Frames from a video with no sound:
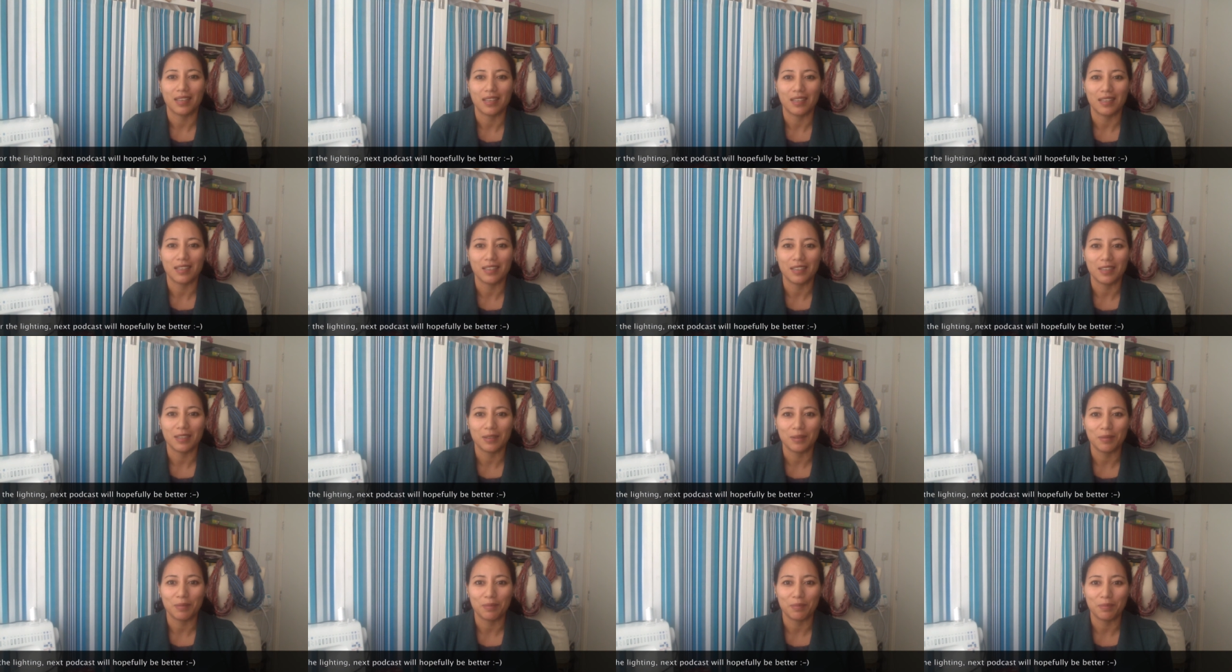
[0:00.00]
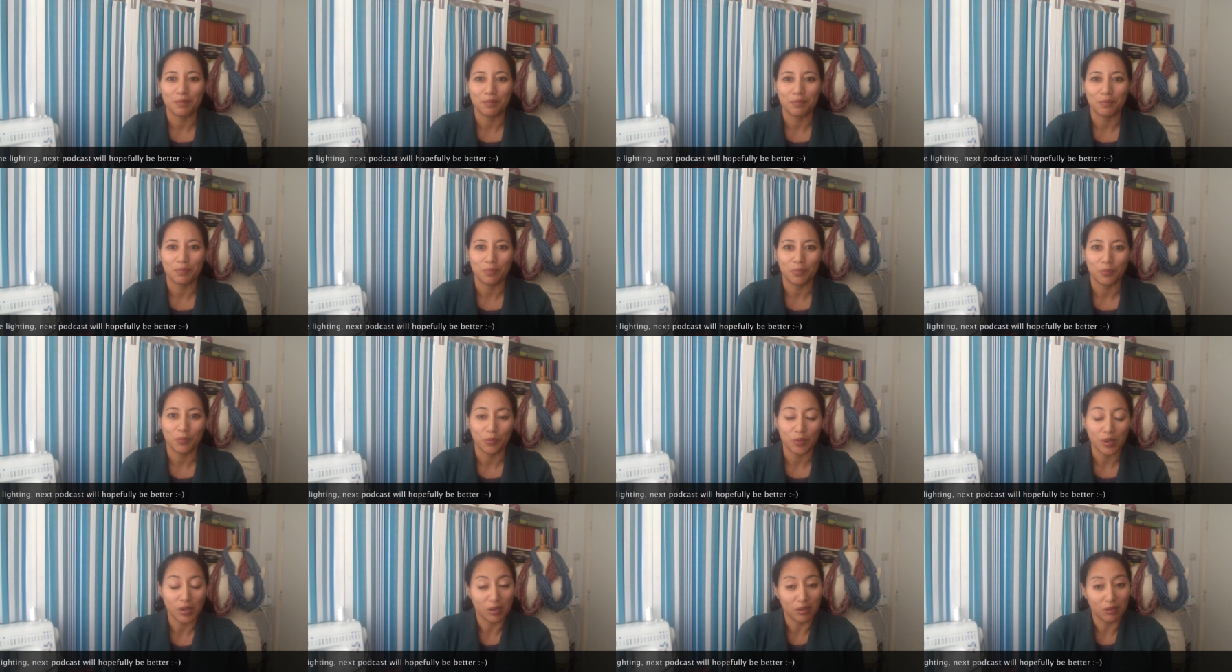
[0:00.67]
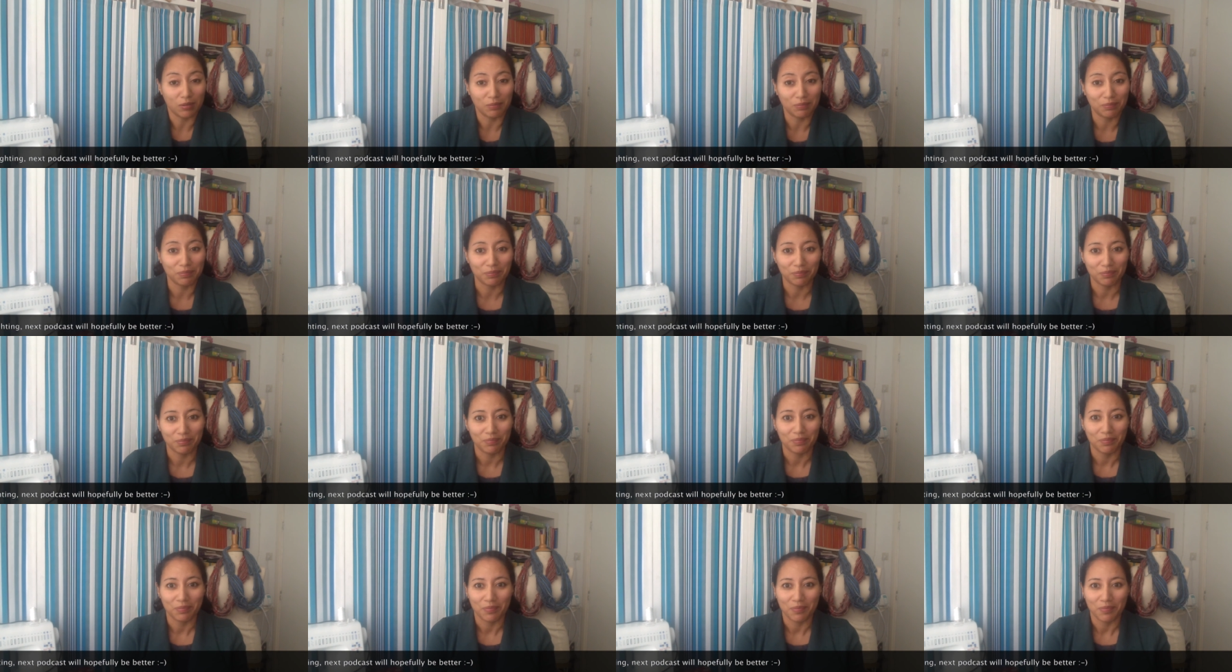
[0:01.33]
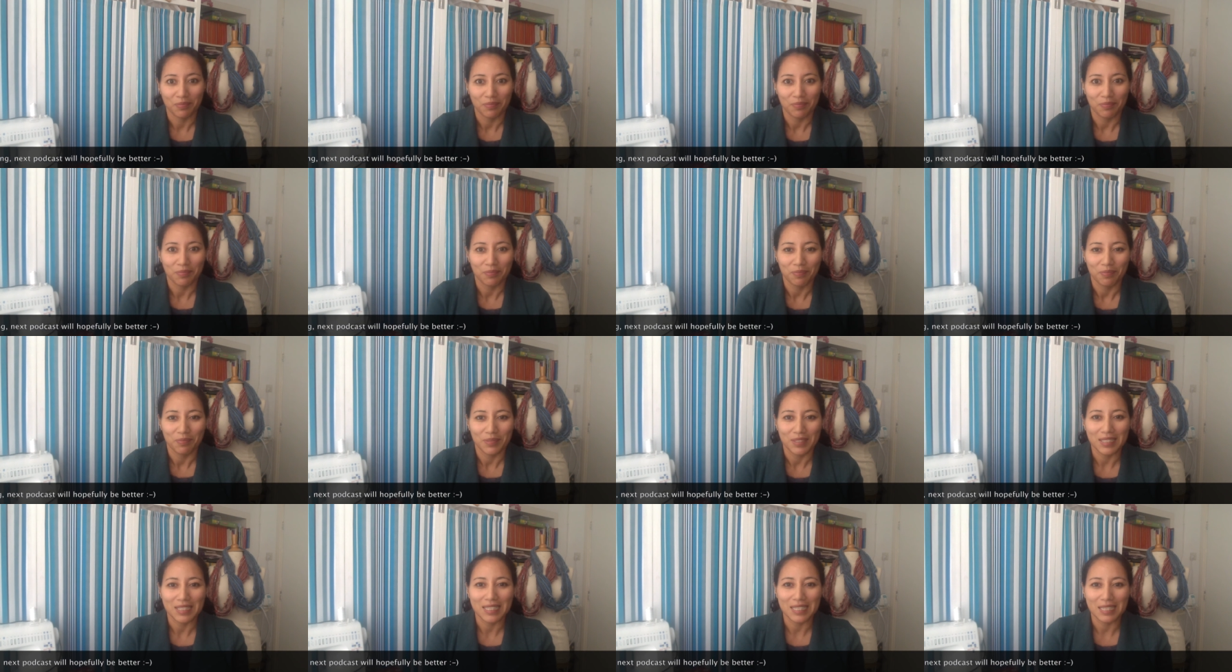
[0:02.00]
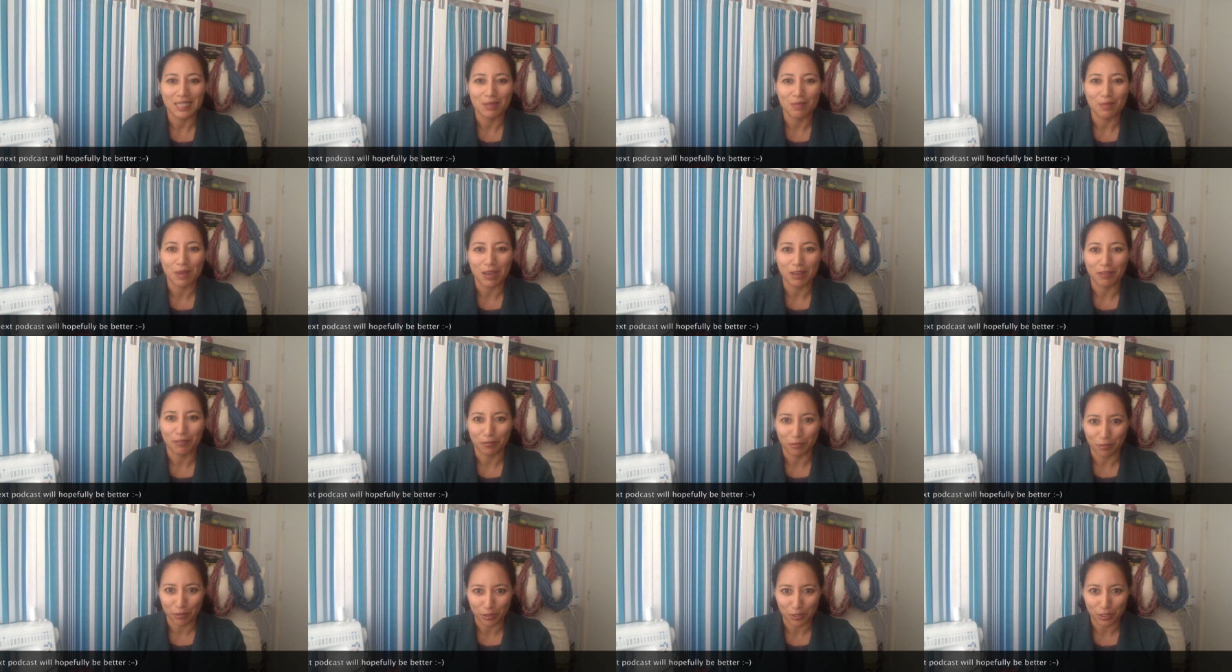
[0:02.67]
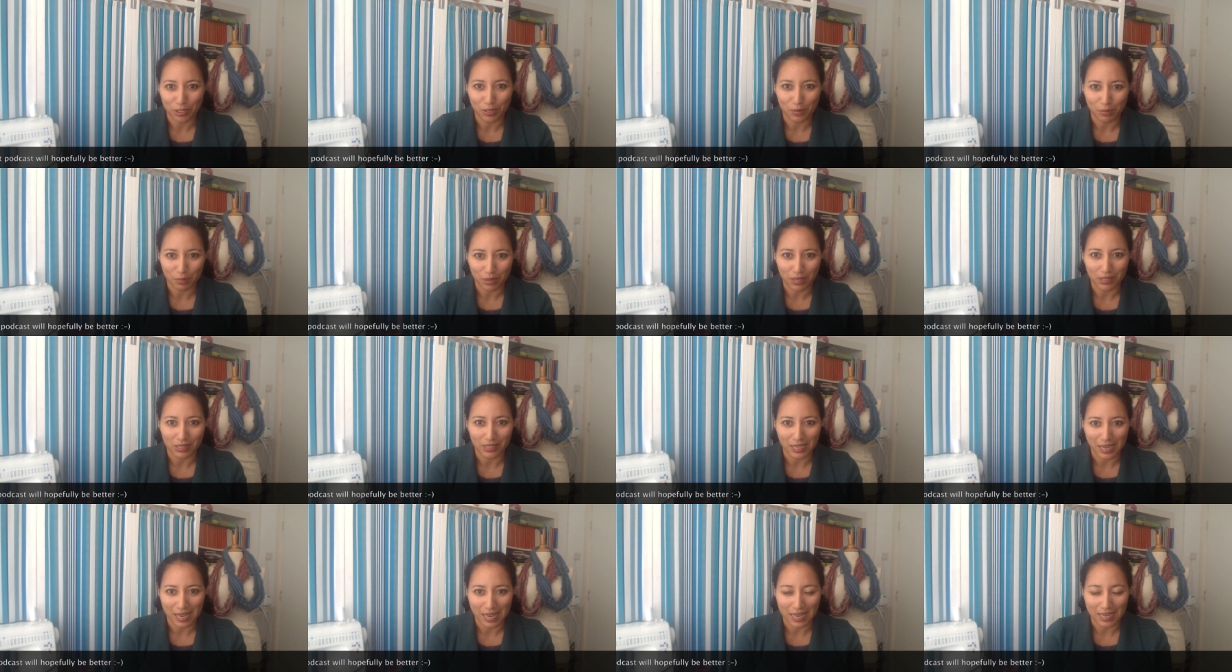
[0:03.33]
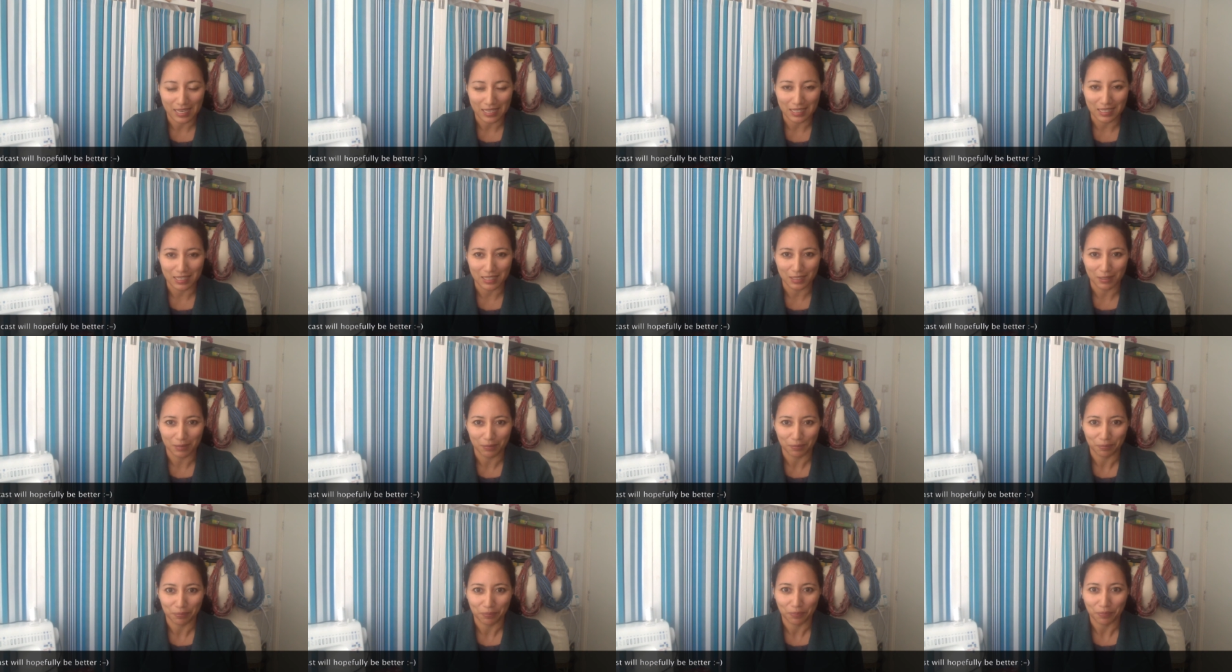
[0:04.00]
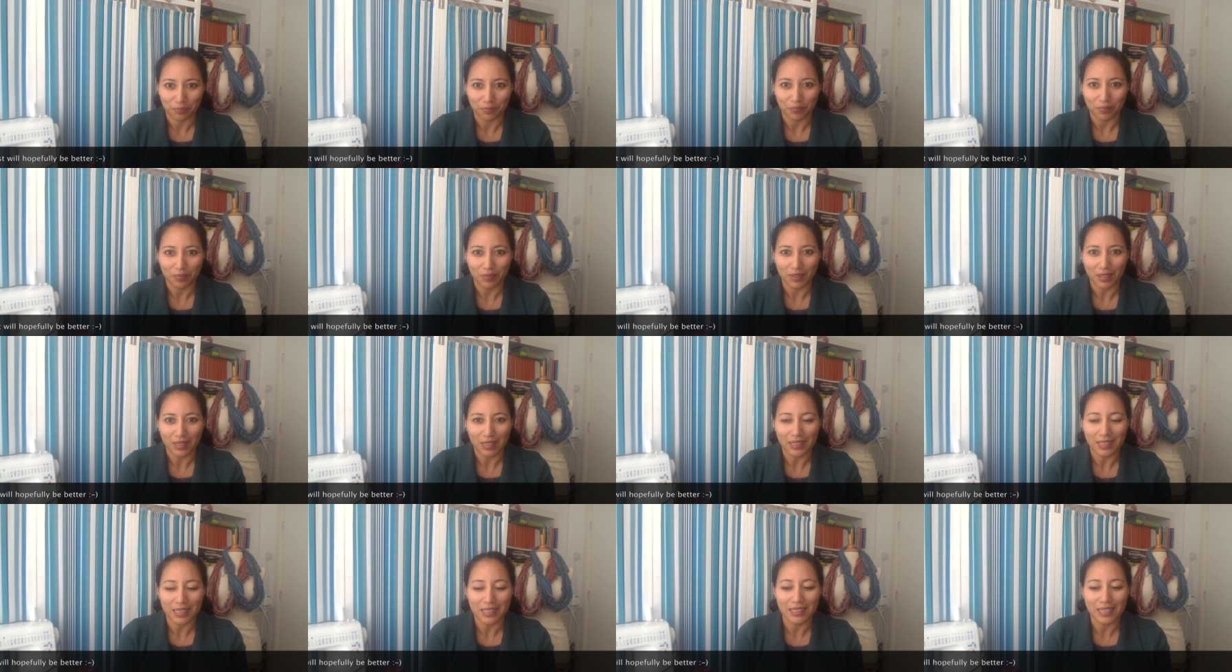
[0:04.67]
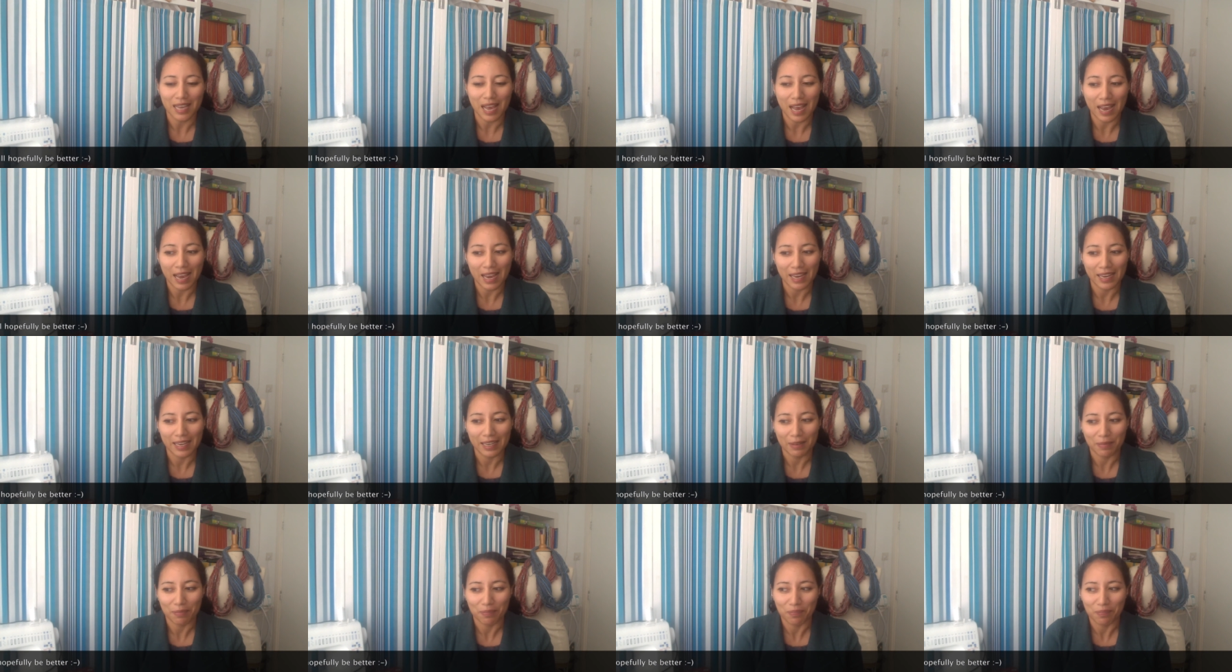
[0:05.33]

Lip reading: Well, this is my first podcast that I